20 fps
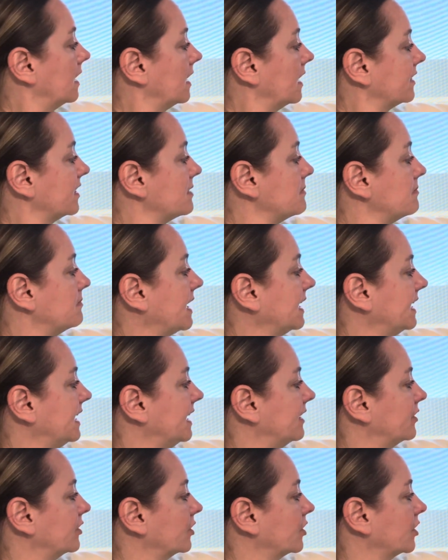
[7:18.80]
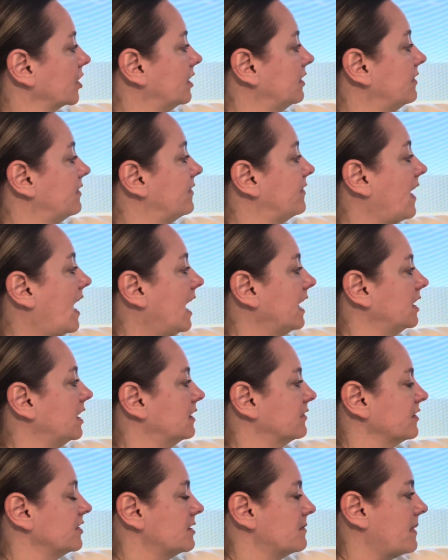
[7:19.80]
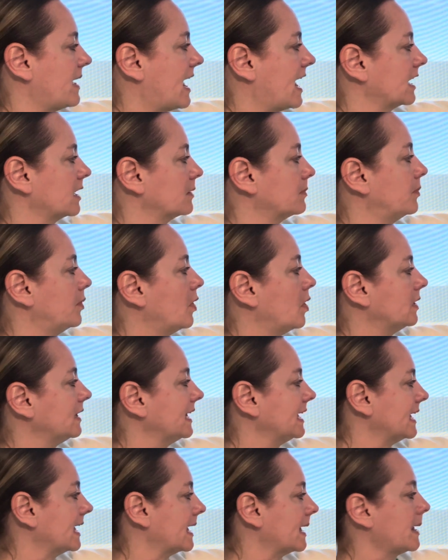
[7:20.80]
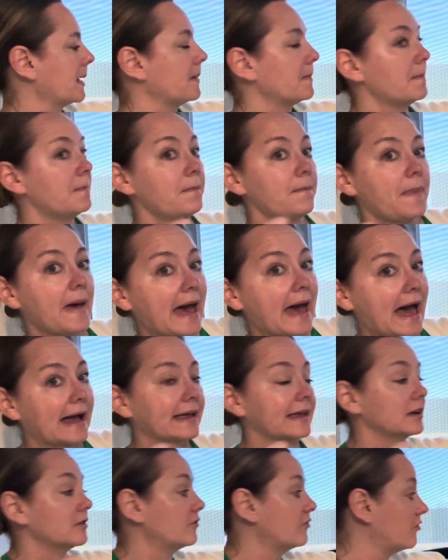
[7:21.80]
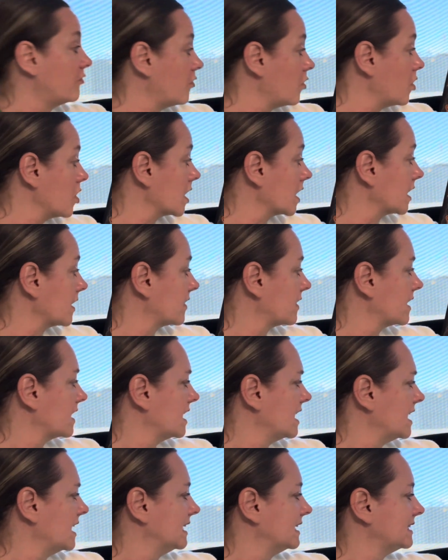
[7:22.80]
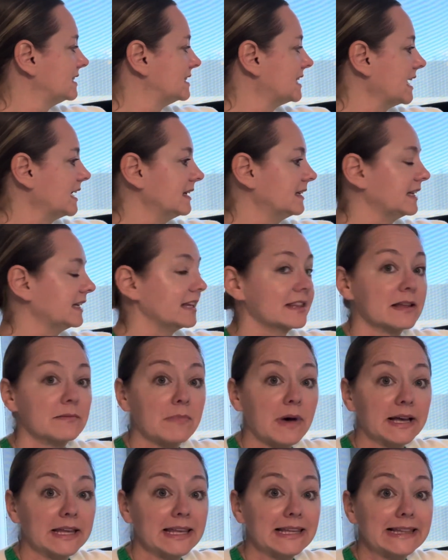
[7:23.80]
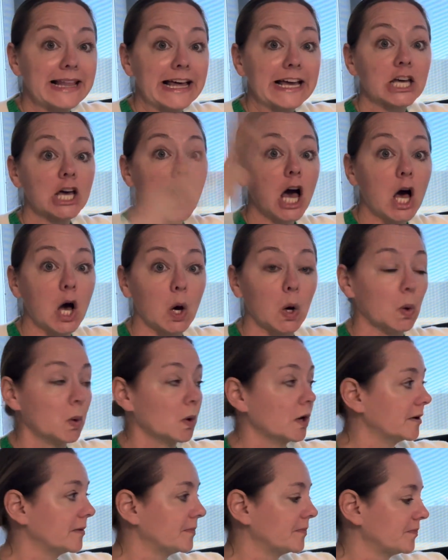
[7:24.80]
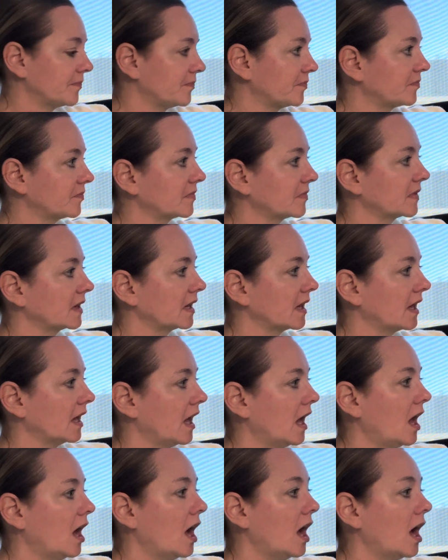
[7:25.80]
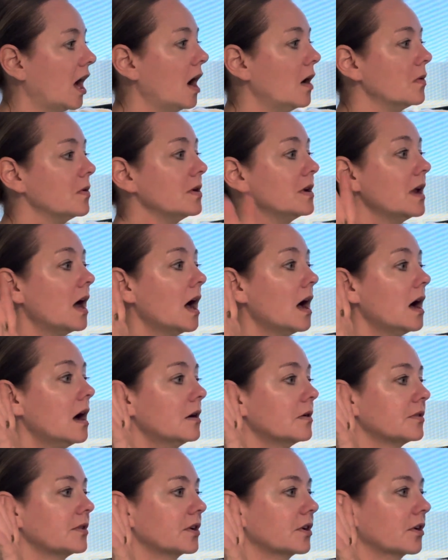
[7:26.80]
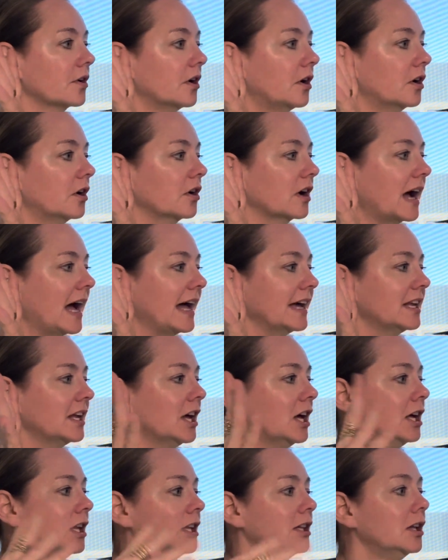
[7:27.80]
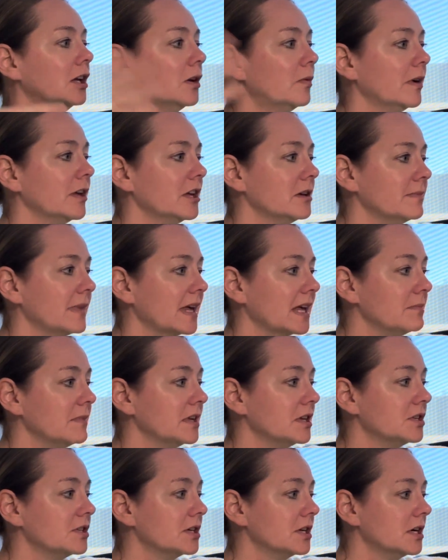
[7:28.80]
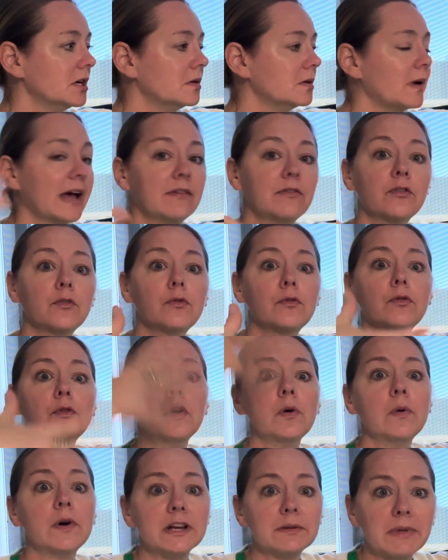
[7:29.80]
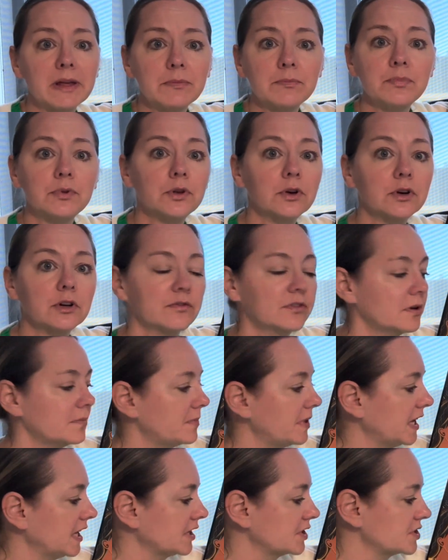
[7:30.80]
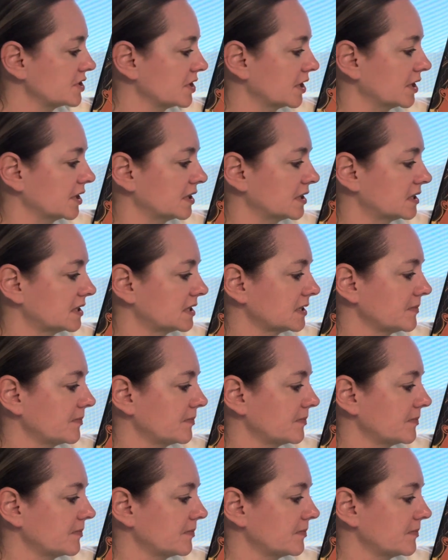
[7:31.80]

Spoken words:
The monkey and the girl fought over the bag, pulling it back and forth. Suddenly, the monkey let go. "Oh no," the girl cried. "Look what you made me do. I've ruined my beautiful pictures."